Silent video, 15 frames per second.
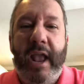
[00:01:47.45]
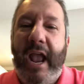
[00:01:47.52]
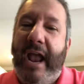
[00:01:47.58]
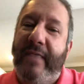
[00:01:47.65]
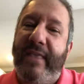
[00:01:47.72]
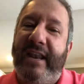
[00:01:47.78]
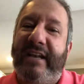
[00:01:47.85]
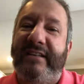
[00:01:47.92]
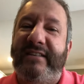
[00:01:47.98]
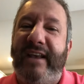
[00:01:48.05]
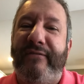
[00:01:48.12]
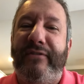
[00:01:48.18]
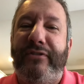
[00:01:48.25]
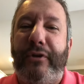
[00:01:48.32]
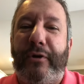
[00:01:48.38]
And then at
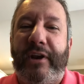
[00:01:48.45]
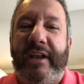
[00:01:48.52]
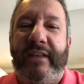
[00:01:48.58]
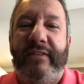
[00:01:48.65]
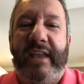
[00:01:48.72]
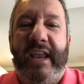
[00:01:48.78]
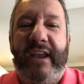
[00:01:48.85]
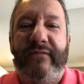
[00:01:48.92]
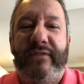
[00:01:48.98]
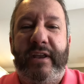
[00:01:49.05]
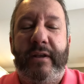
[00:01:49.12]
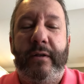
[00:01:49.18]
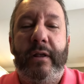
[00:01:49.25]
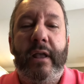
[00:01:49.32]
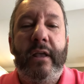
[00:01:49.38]
7.30 in the
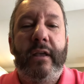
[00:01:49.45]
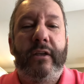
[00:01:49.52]
evening,